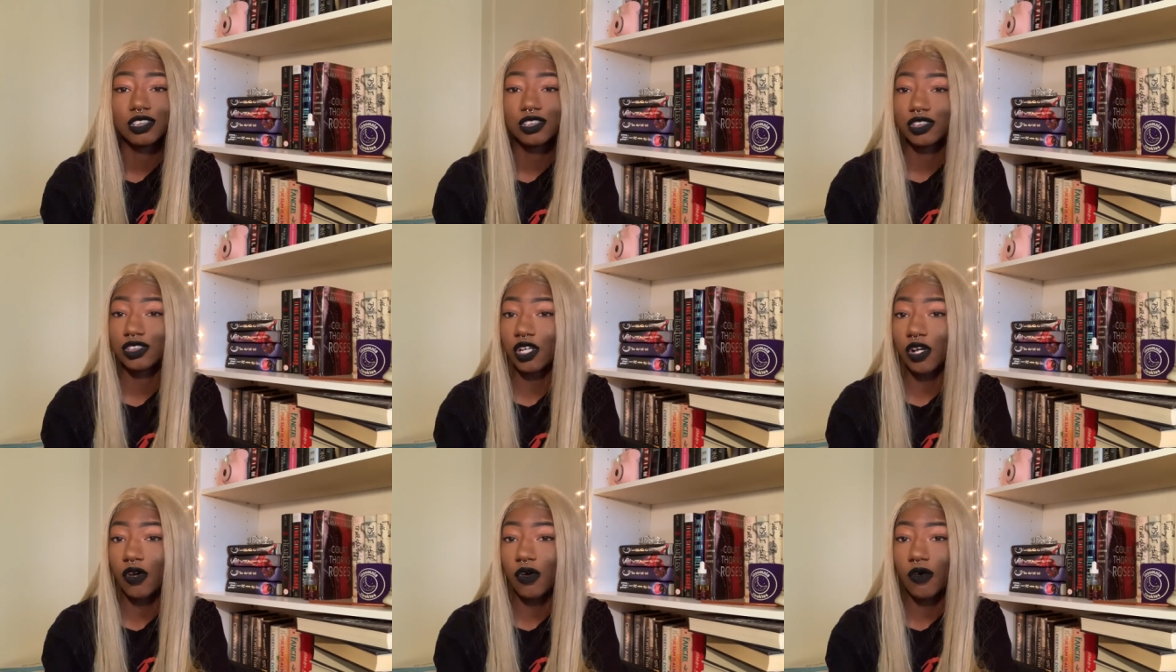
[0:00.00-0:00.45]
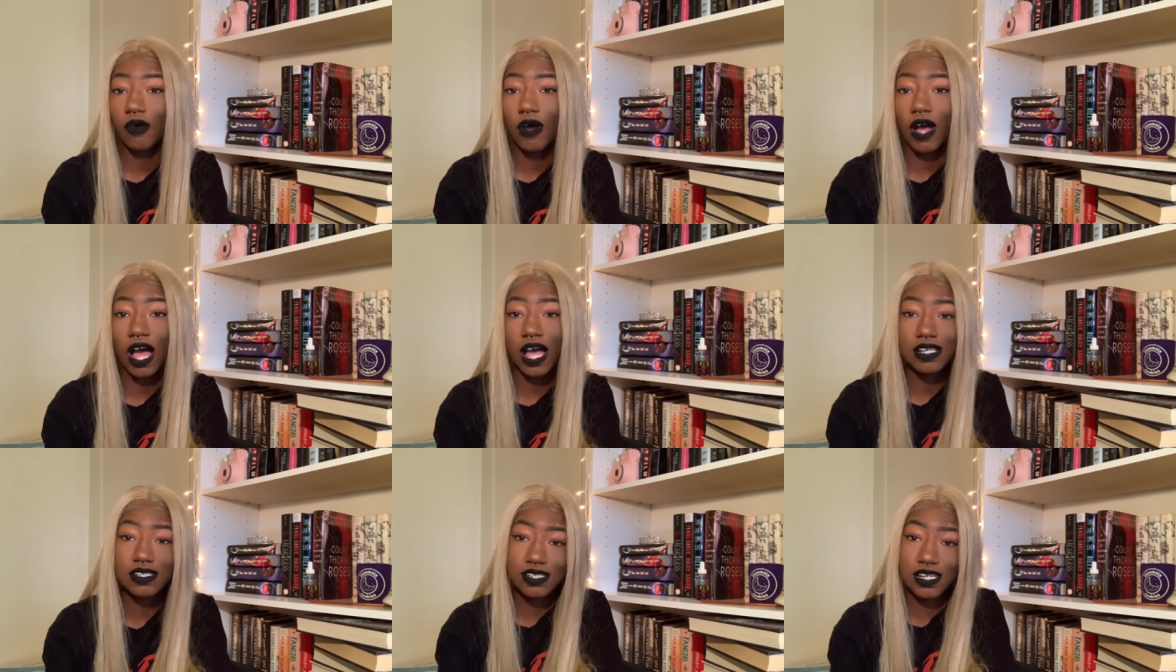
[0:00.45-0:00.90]
So
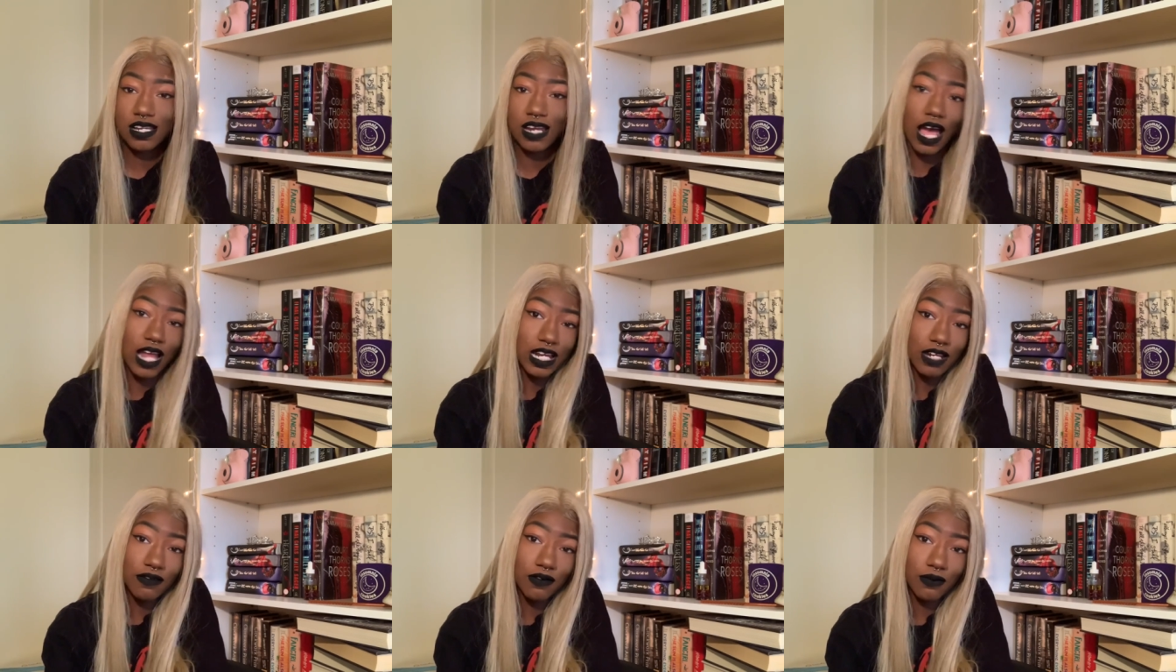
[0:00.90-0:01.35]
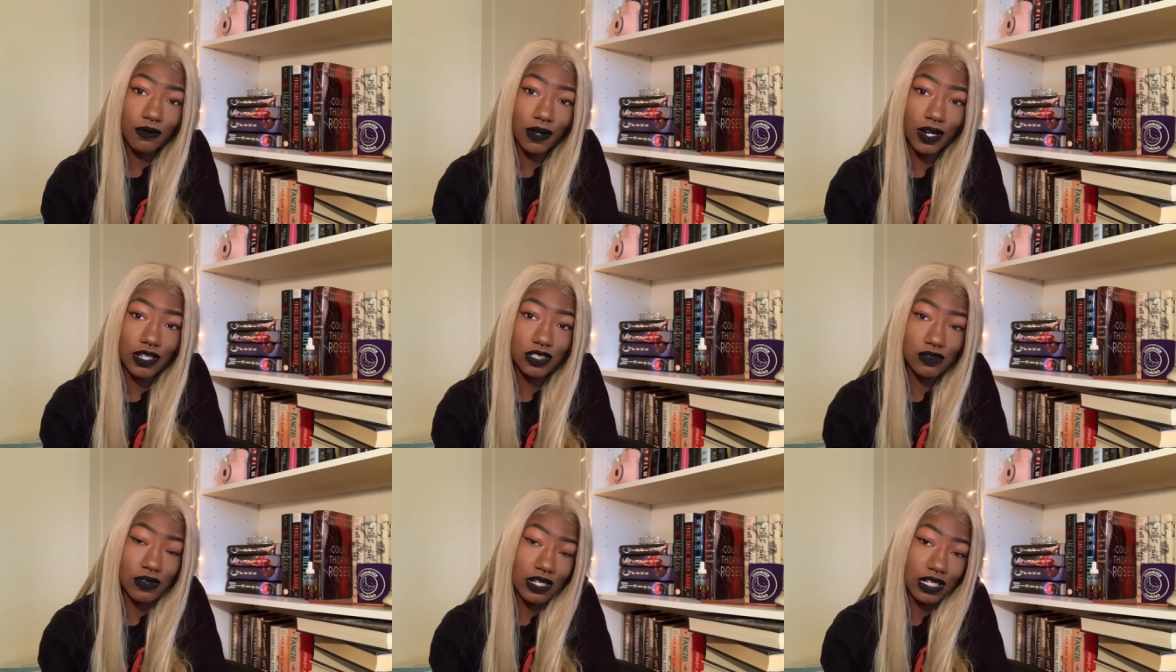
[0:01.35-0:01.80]
I said, I never
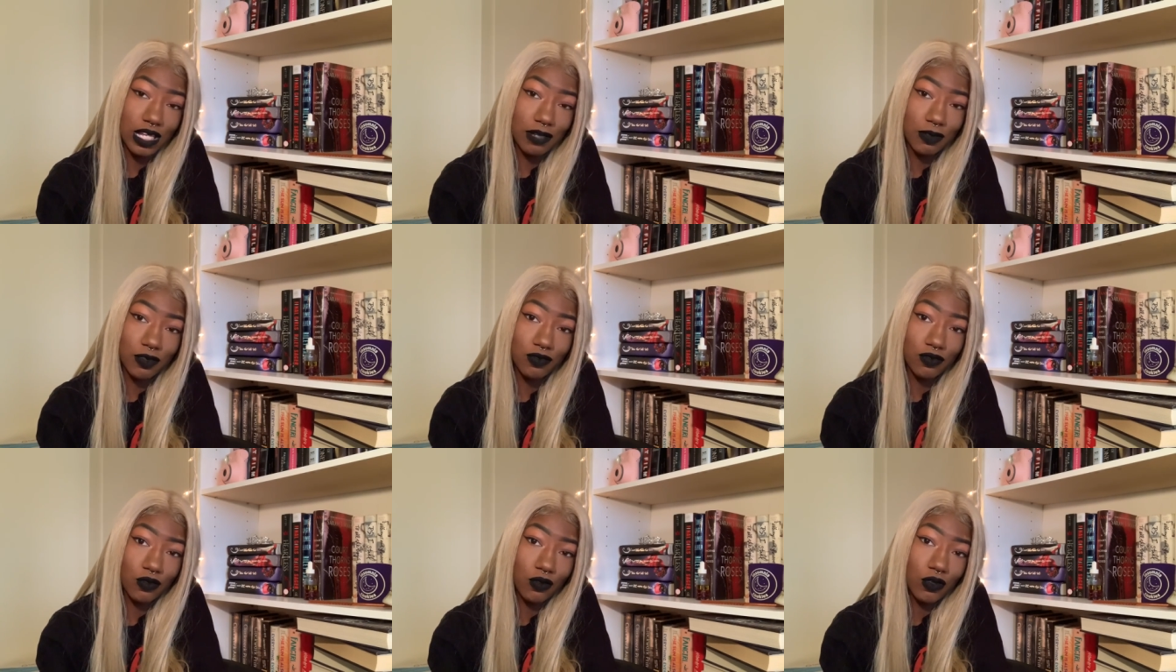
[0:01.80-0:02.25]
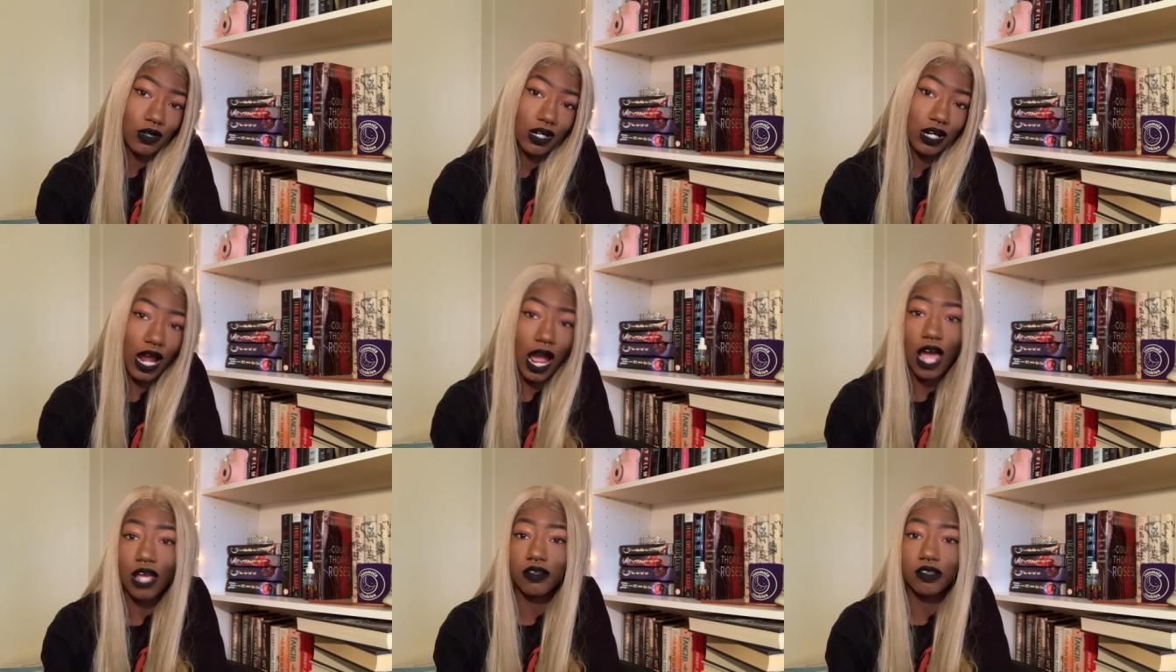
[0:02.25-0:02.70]
read Twilight before.
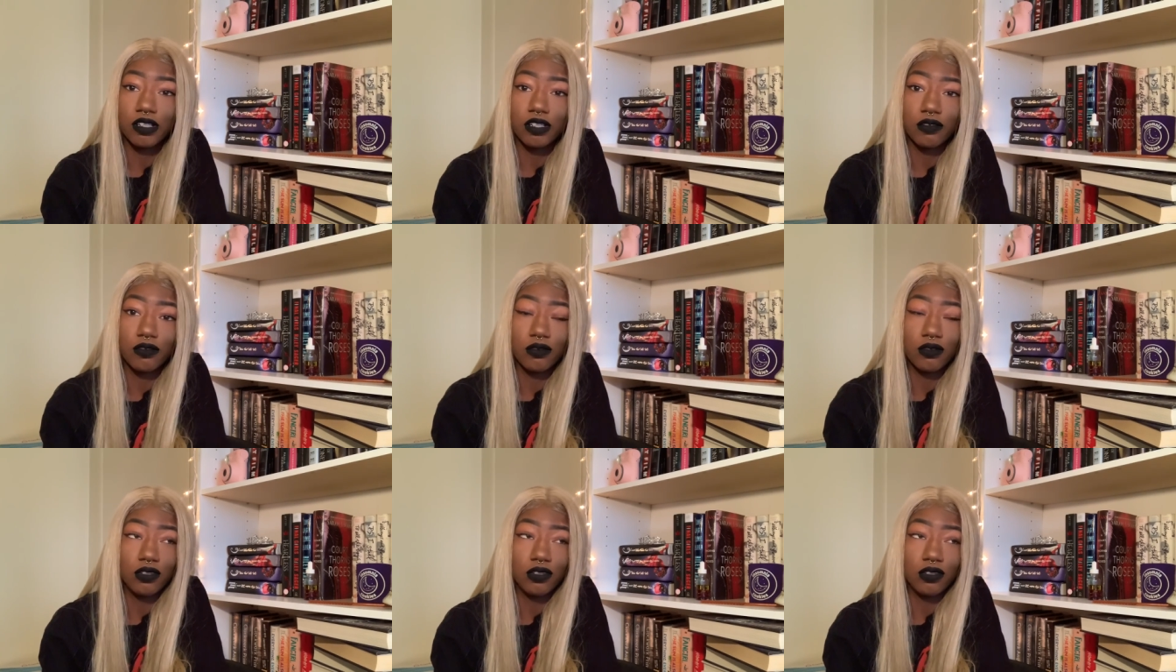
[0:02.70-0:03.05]
I